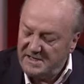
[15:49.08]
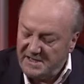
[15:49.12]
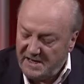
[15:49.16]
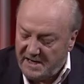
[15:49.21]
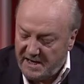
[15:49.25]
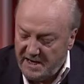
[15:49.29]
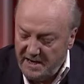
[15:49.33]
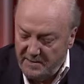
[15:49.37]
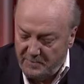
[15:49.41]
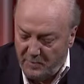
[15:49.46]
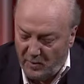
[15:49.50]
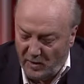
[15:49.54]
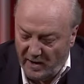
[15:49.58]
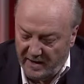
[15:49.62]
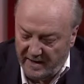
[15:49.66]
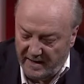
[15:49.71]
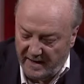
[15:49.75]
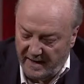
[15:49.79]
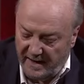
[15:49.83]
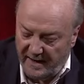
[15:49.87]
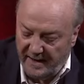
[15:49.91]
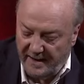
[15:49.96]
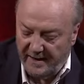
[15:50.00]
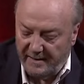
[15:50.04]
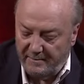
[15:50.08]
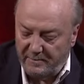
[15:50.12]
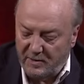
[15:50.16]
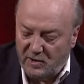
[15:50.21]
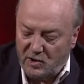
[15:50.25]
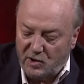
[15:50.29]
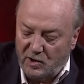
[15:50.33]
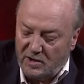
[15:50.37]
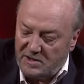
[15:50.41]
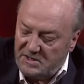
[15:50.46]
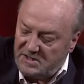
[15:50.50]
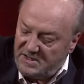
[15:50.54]
is the key point,
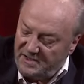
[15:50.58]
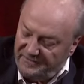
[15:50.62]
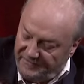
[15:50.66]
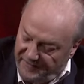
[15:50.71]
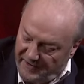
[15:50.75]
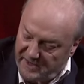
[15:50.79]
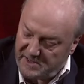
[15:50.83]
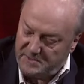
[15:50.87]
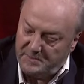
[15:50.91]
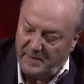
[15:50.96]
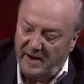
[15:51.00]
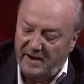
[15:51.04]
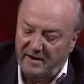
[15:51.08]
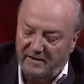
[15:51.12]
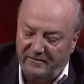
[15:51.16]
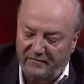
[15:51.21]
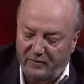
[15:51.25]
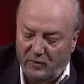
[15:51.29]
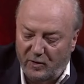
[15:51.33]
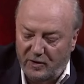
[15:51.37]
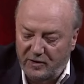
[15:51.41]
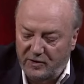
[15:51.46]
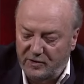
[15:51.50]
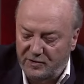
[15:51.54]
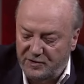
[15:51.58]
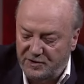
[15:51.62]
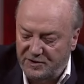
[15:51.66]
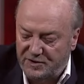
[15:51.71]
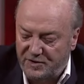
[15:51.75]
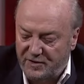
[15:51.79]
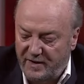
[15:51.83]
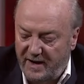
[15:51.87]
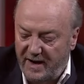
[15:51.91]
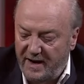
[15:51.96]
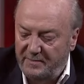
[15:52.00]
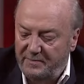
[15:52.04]
because the first part of what you
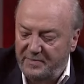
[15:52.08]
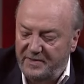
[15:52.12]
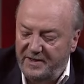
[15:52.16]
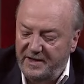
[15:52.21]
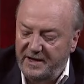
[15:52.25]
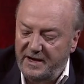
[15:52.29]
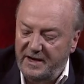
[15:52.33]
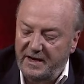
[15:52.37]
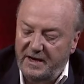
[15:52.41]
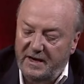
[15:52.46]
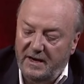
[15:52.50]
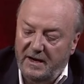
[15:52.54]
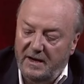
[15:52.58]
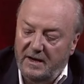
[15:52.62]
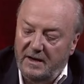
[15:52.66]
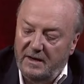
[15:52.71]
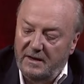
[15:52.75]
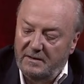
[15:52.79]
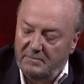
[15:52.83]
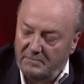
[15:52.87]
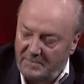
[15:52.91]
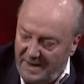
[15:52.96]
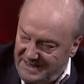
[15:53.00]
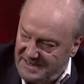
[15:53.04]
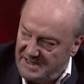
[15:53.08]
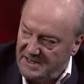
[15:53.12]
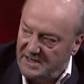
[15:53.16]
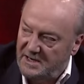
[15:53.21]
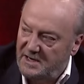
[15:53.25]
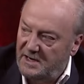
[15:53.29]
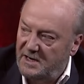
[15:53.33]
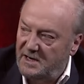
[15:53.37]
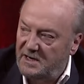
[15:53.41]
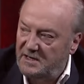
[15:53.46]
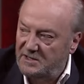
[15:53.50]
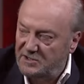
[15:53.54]
described, the
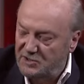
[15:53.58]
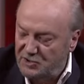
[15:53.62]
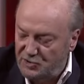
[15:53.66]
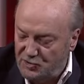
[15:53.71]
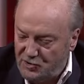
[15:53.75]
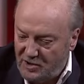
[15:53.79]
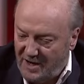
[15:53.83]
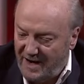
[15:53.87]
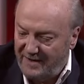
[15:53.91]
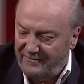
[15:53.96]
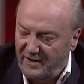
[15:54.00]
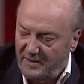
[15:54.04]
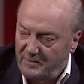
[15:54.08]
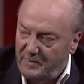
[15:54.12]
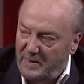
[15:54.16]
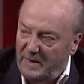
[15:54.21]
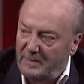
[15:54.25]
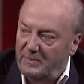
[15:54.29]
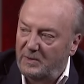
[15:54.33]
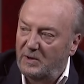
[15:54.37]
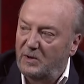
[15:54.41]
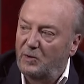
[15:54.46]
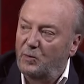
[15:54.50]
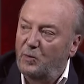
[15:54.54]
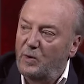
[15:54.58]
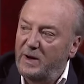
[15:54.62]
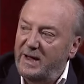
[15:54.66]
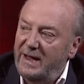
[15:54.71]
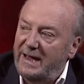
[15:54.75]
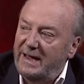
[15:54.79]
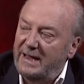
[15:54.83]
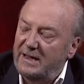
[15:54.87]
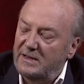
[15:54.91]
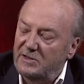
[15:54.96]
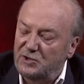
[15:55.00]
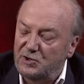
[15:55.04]
massacres, driving people away
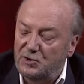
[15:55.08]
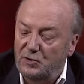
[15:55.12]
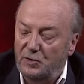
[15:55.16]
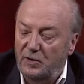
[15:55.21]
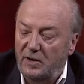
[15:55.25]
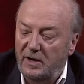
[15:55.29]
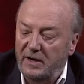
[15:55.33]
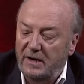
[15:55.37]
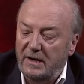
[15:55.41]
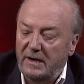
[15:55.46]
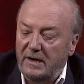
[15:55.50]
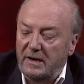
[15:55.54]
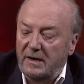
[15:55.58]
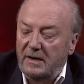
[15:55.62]
and so on,